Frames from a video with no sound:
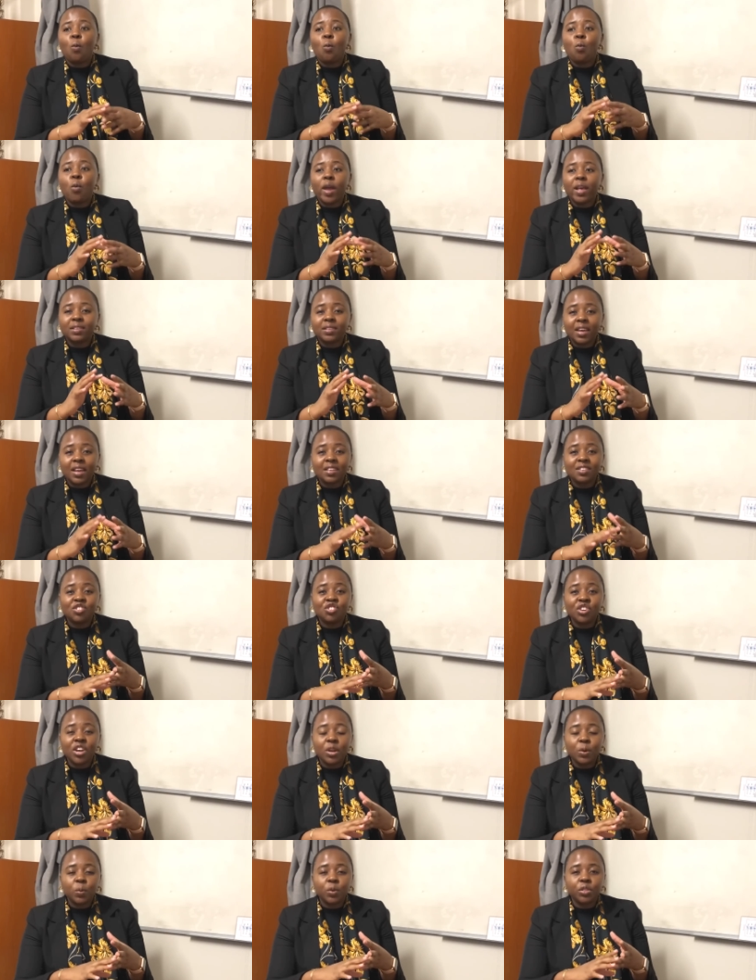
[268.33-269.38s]
as I
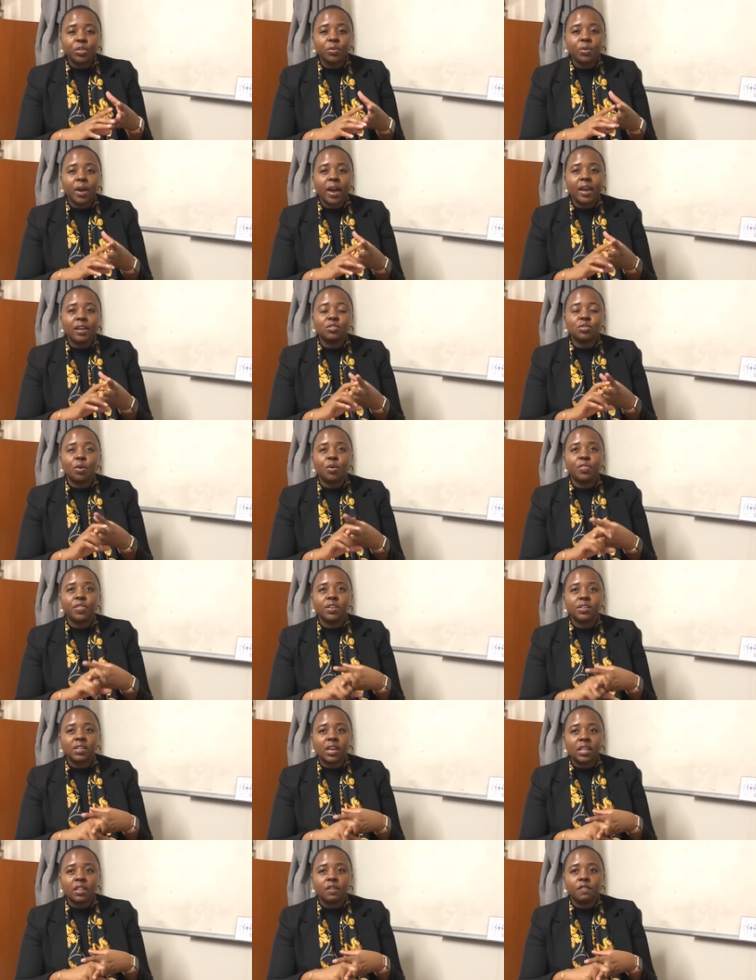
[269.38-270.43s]
shared with you guys on
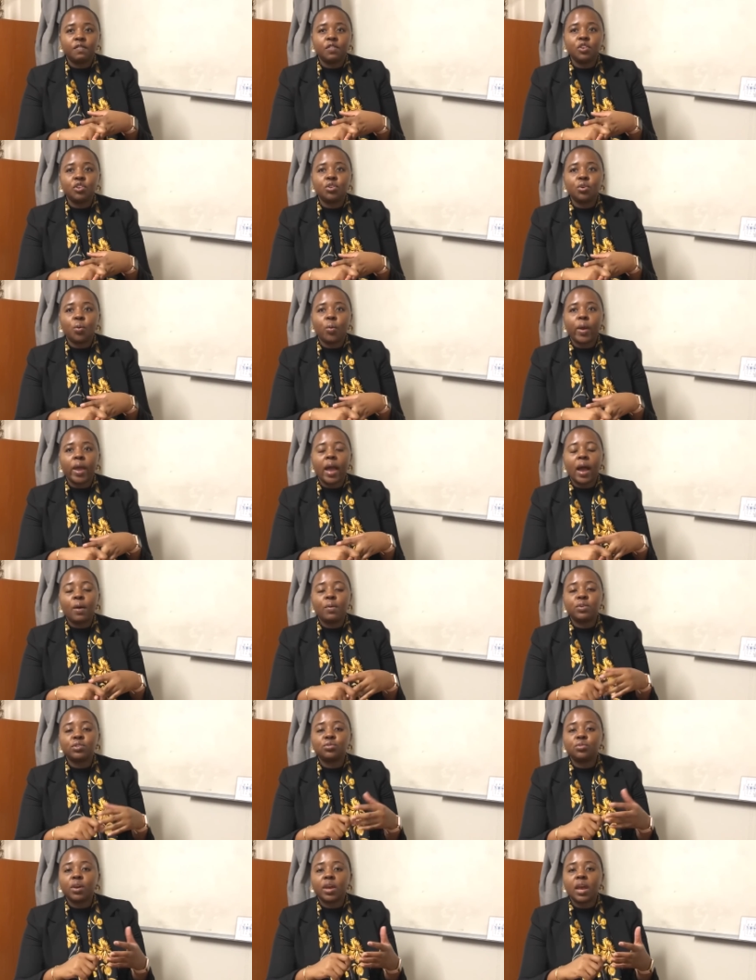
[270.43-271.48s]
this other video where I
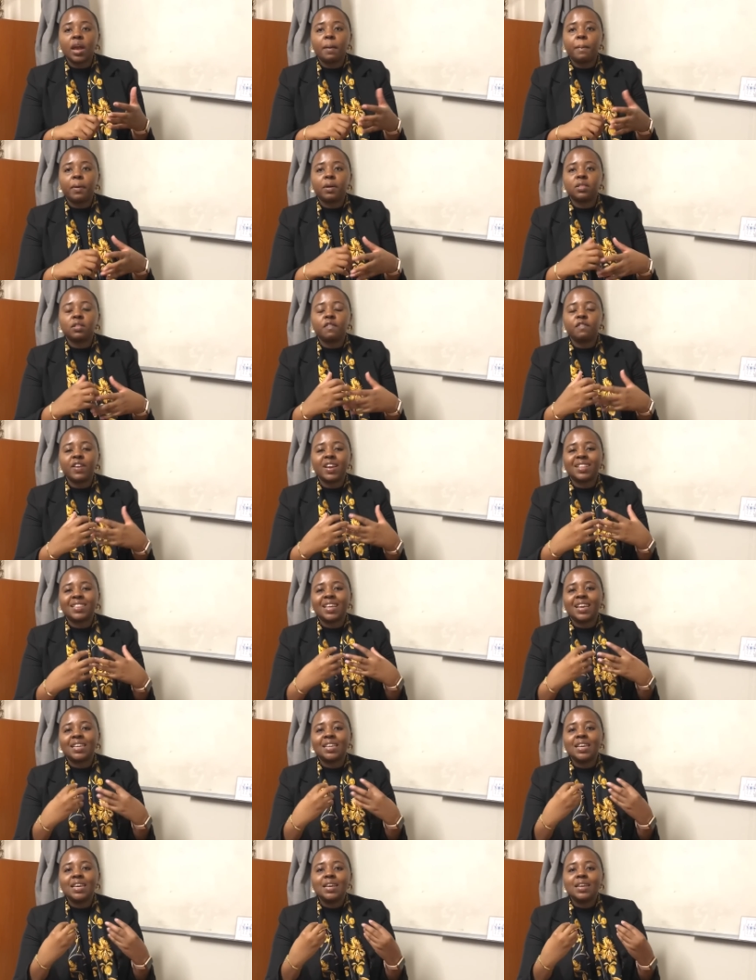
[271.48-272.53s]
was talking about the fact
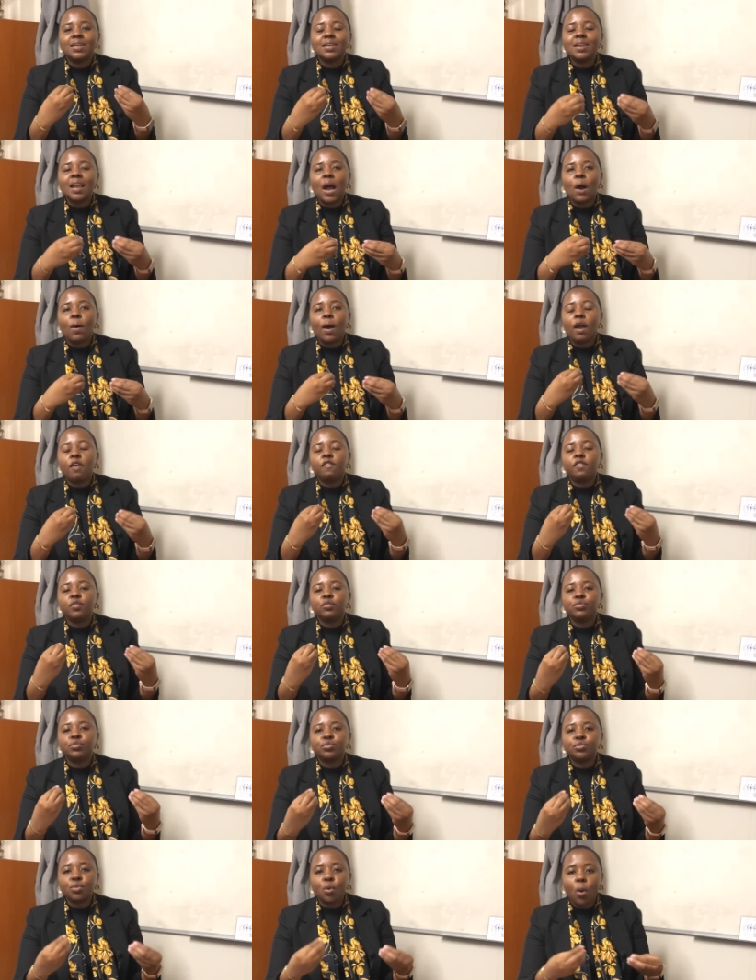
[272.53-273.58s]
that now I feel
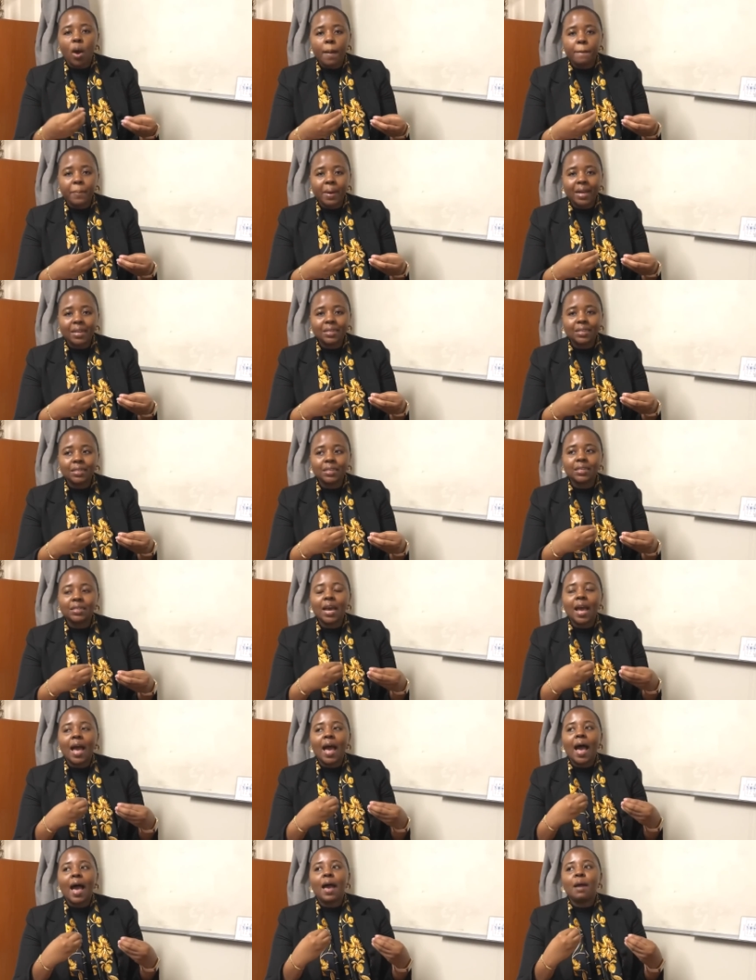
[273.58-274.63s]
so abundant.
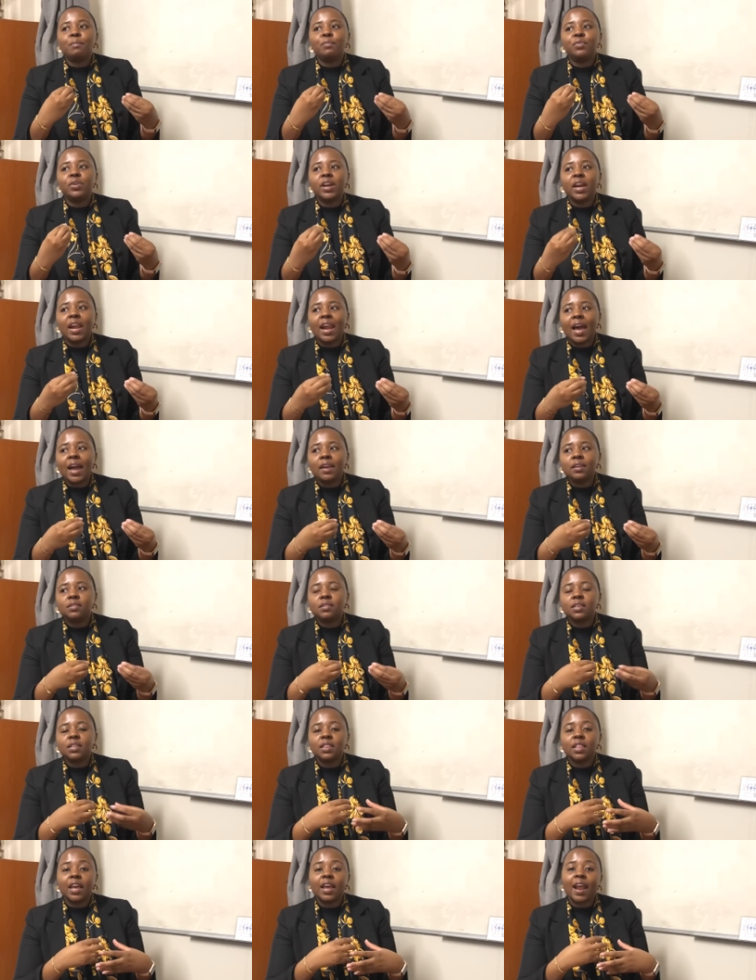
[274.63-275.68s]
I'm
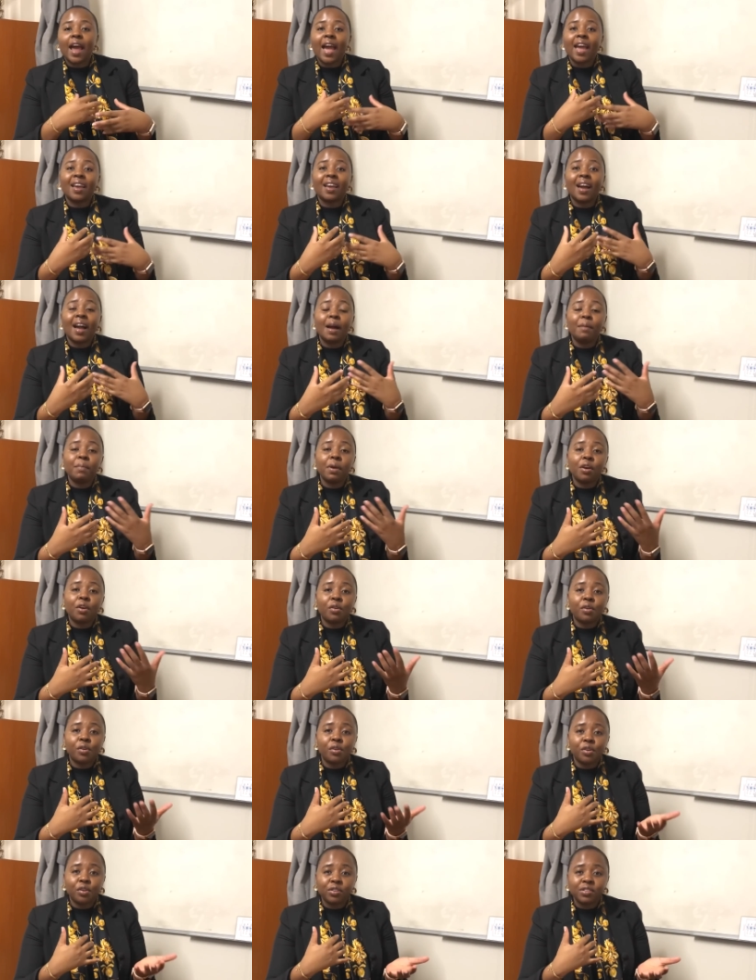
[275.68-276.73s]
realizing that I come
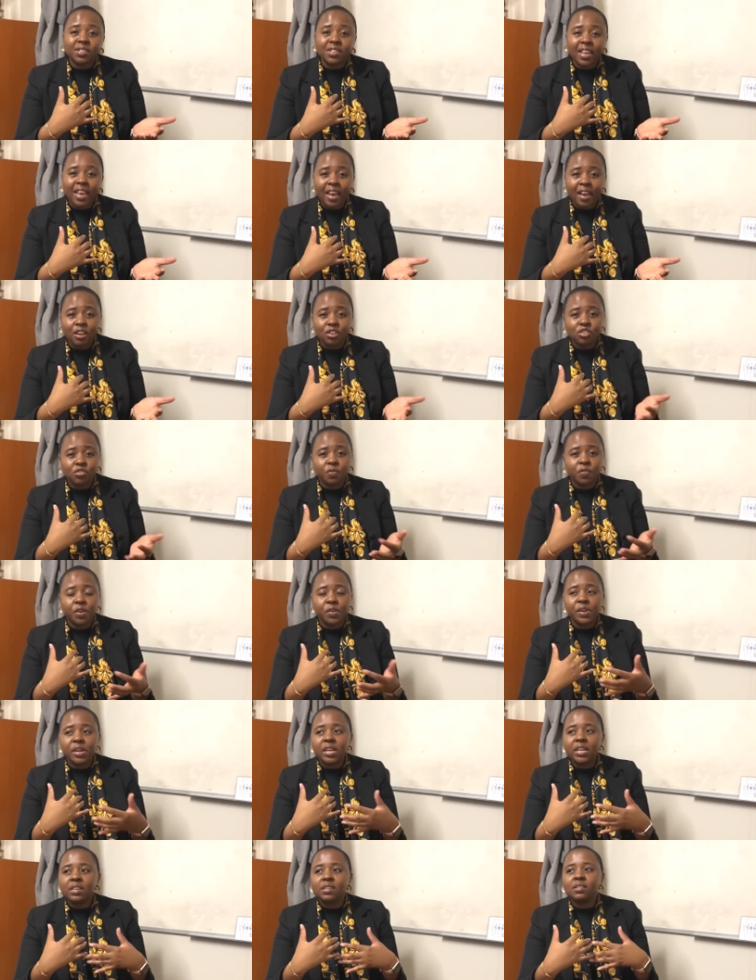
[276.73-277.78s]
across cash
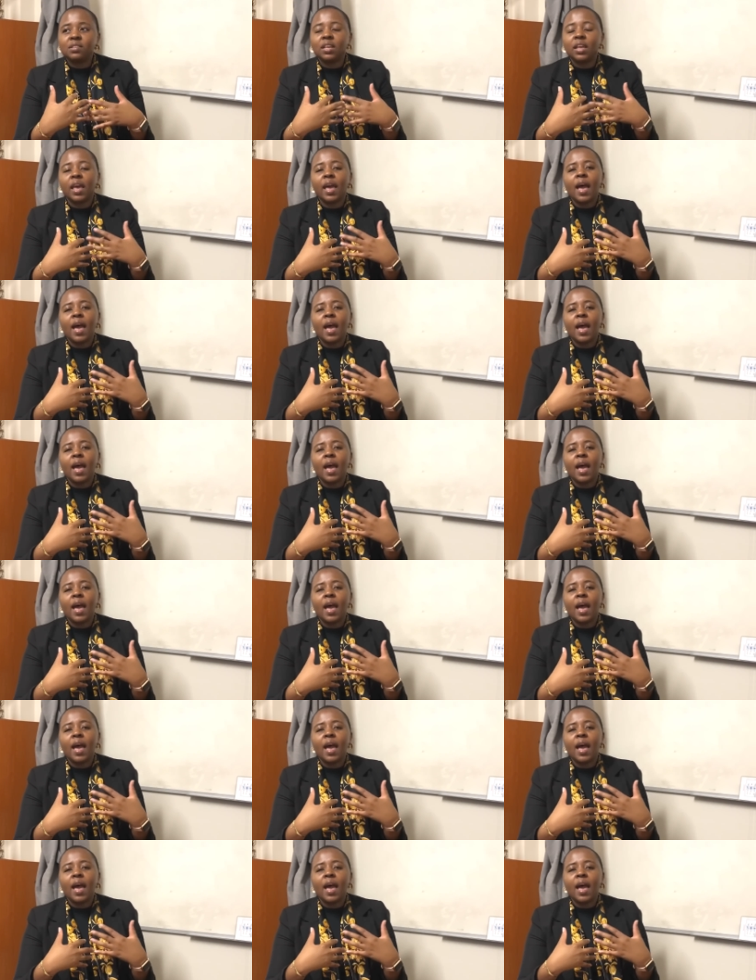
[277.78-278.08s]
very easy.